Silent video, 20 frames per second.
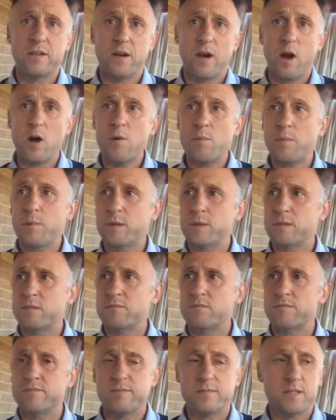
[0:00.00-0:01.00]
hope
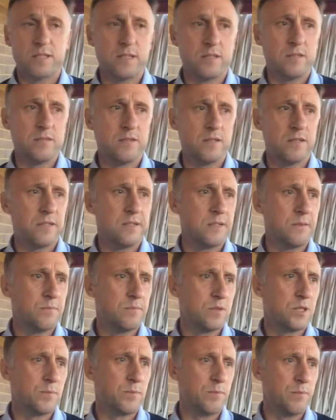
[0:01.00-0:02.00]
and
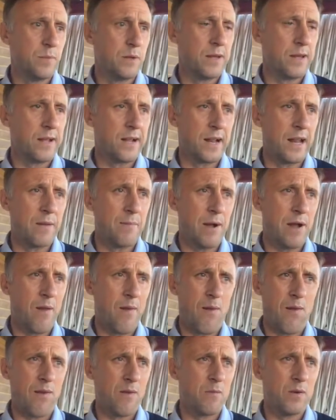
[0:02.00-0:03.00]
a glimmer,
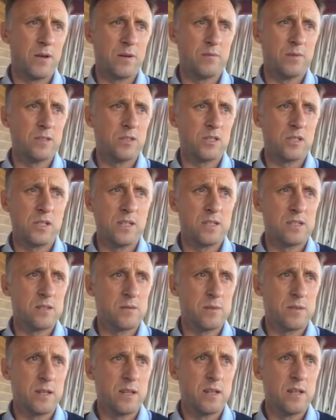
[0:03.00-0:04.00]
and we just need
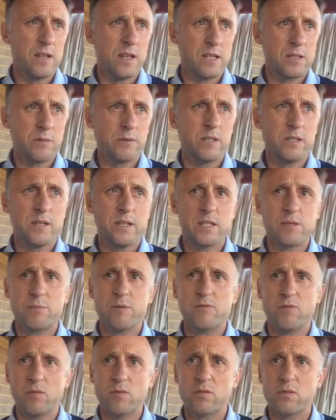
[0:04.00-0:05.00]
to. That's when you need to
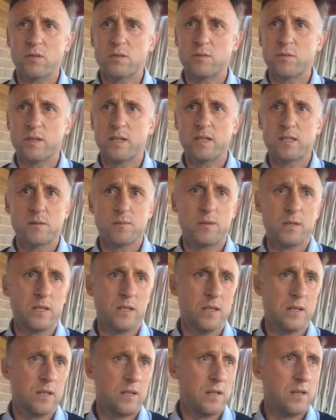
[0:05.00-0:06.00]
be ruthless. We need to be,
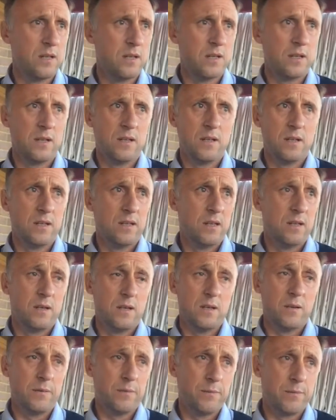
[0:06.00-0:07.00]

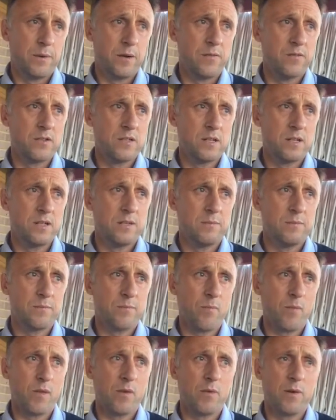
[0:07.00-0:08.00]
but obviously
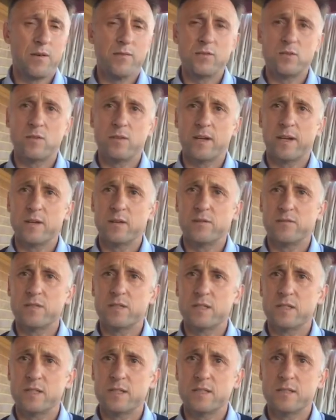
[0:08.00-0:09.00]
we haven't done that enough
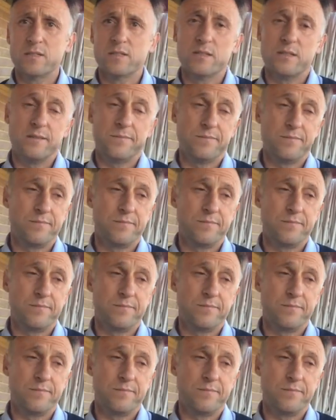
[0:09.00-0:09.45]
this season. So